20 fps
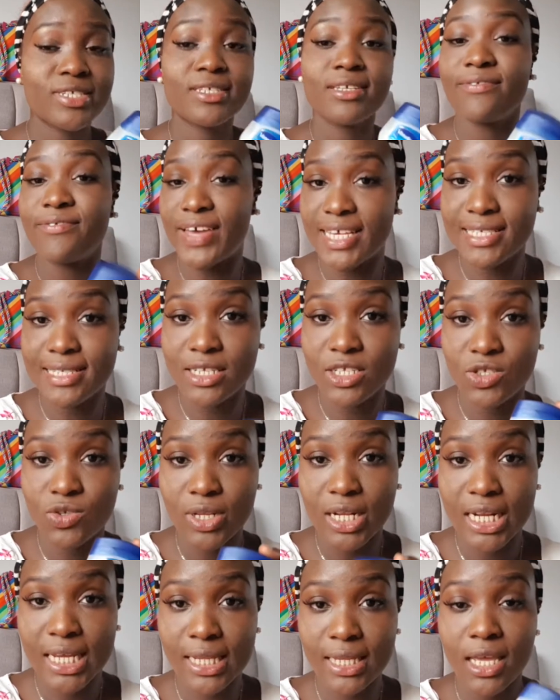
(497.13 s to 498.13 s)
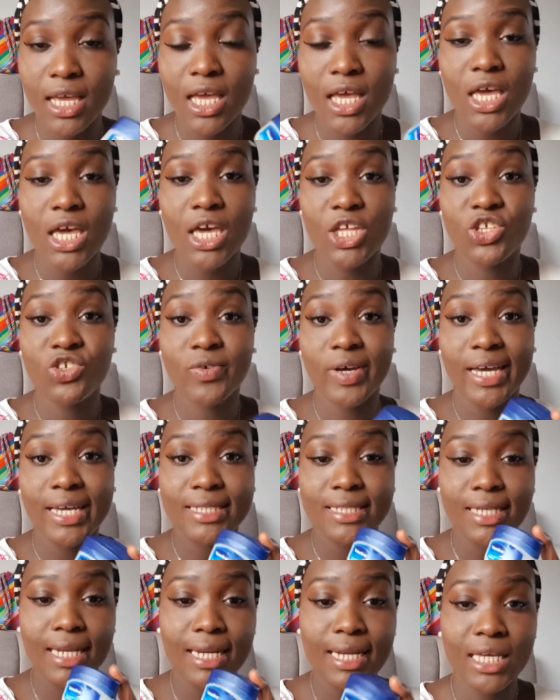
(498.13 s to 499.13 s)
Using the Vaseline to clean a
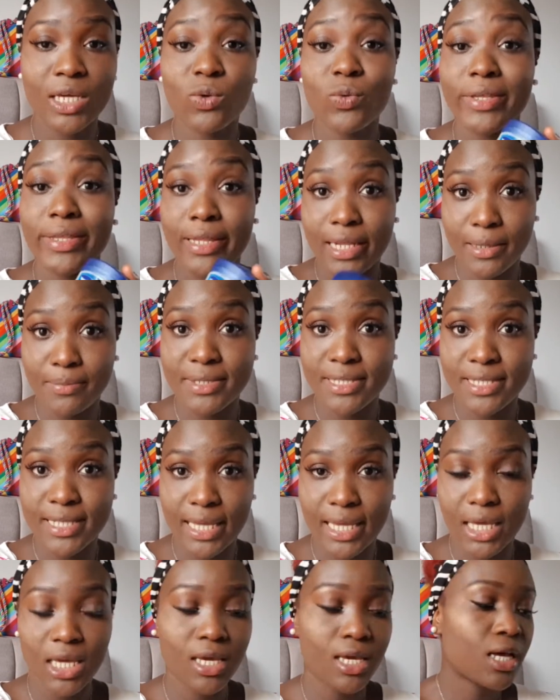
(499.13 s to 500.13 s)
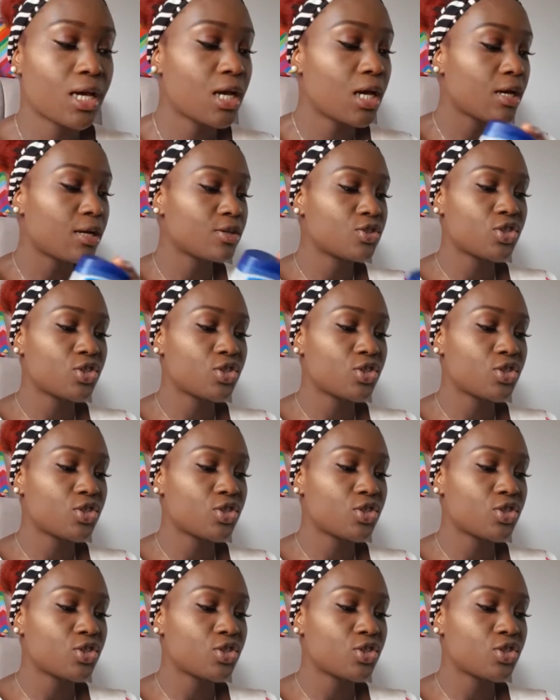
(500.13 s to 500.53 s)
dried liquid lipstick.